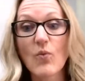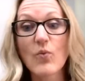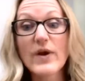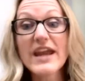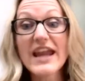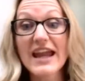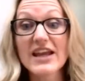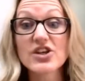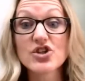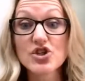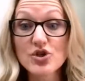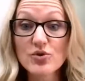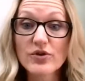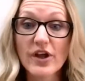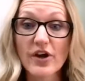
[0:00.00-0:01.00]
we can
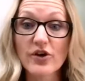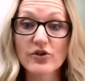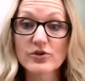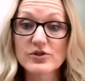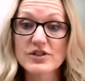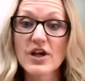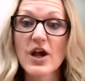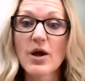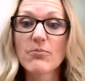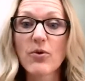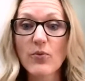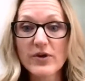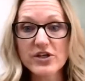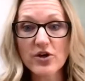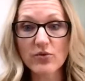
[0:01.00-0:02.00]
do those,
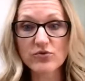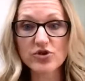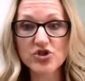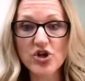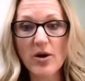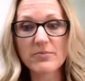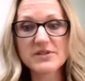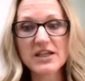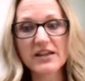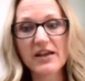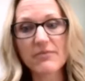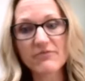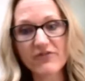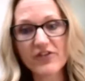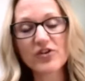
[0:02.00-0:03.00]
but we don't jump to
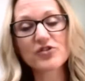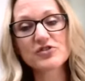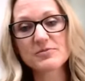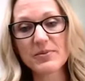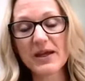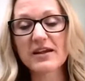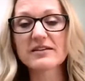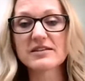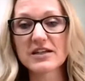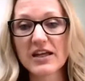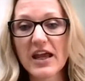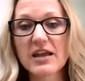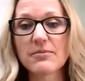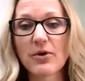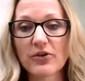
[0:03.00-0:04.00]
them first, because
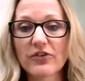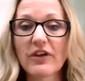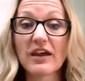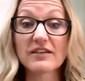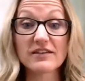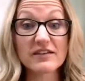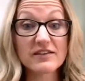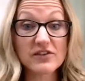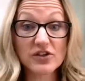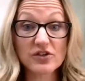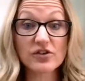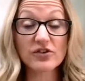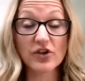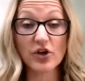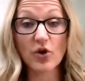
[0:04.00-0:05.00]
in most cases
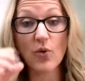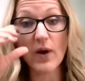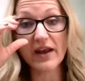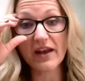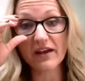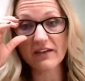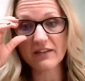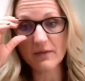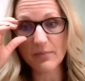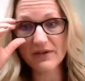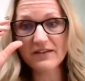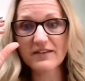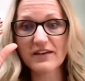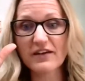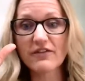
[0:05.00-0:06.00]
they're quite
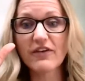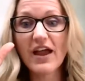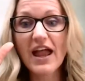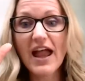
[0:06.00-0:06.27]
expensive,